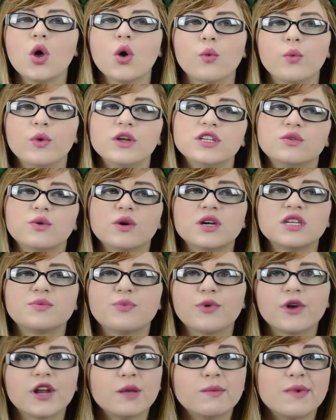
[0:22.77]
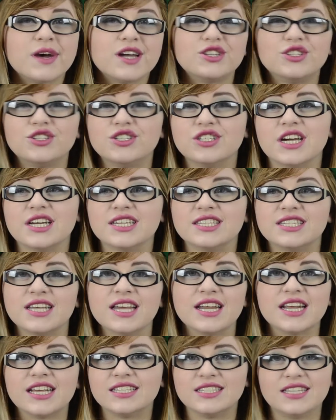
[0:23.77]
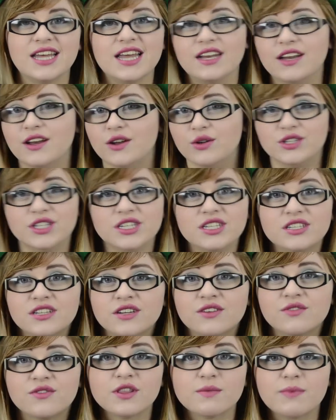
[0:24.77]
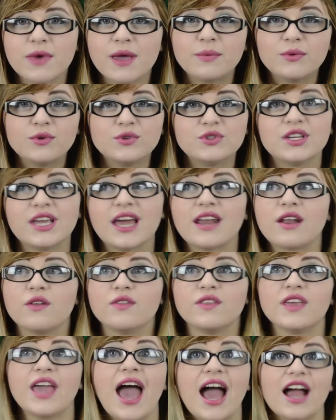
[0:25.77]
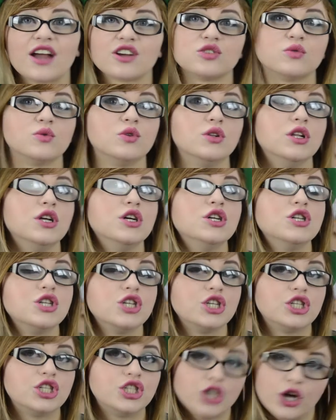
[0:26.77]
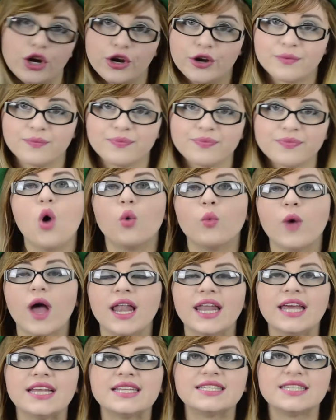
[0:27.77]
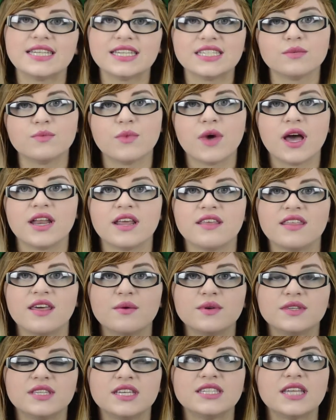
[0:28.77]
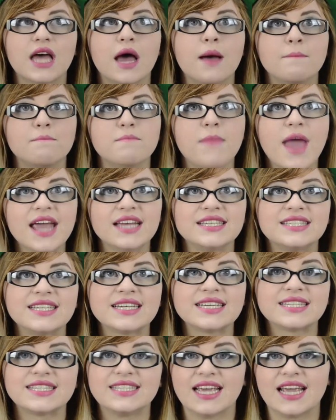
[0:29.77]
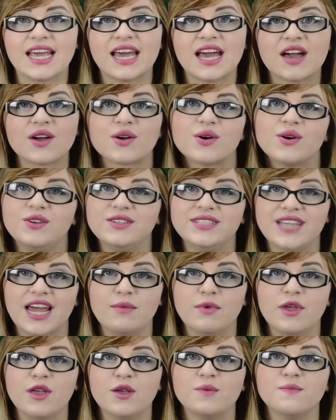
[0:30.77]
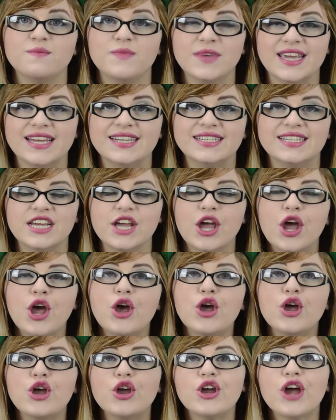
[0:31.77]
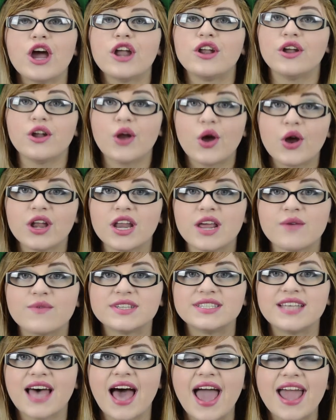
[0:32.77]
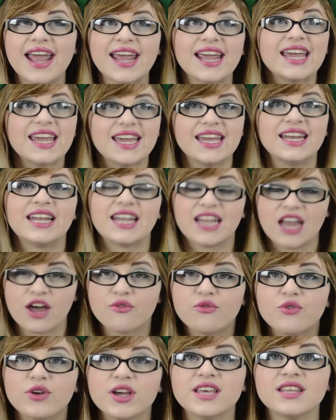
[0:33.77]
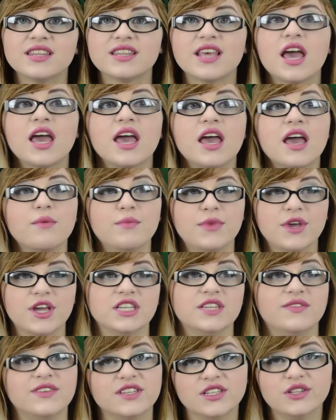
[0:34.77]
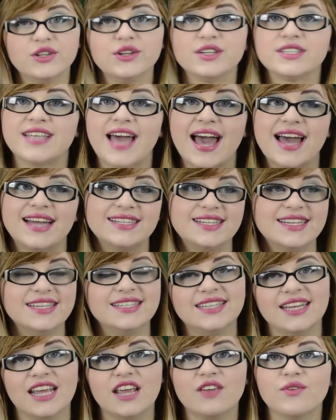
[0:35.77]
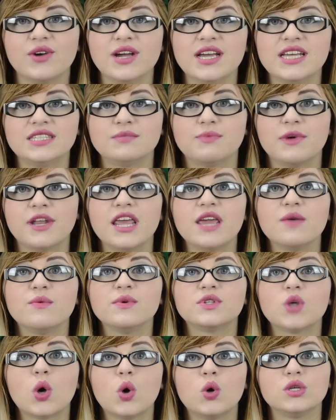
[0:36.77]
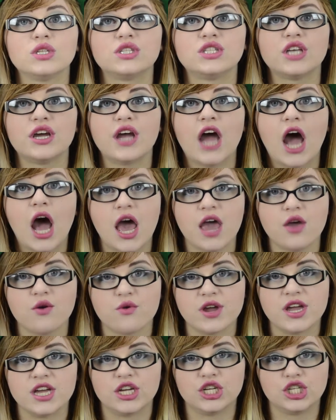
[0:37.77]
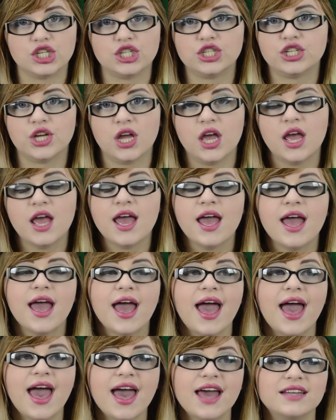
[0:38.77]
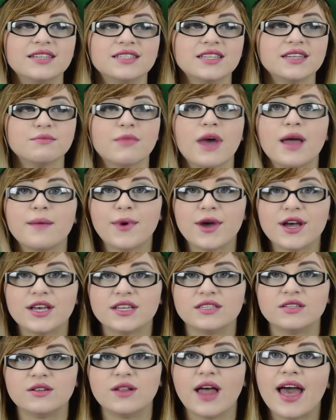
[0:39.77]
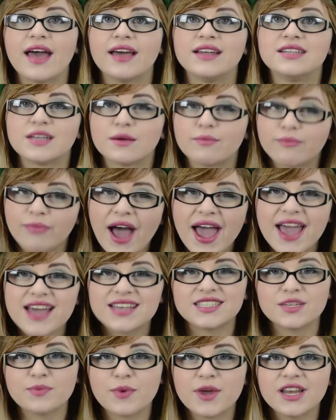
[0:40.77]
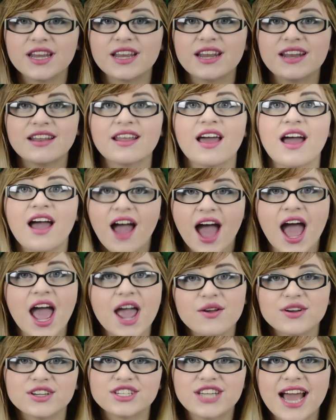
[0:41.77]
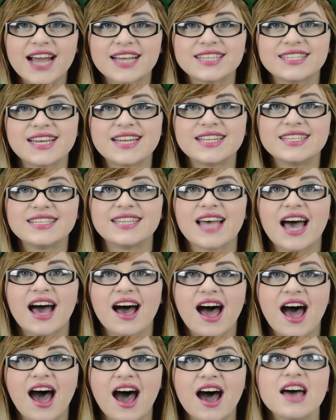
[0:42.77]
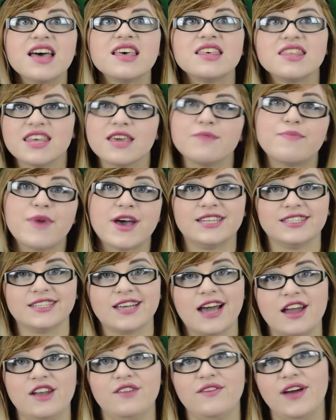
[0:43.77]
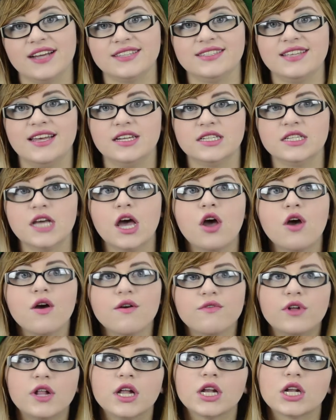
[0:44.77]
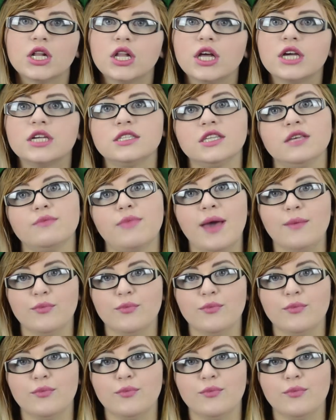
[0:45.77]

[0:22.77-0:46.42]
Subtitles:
which was pretty much just an extended audition for the people to get on the actual show. Well, in season one, there was this amazing singer called Damien McGinty, who not only was I in love with because of his looks and his singing voice, but he was also Irish. And in my personal and biased opinion, Irish accents are the best kind of accent, followed closely by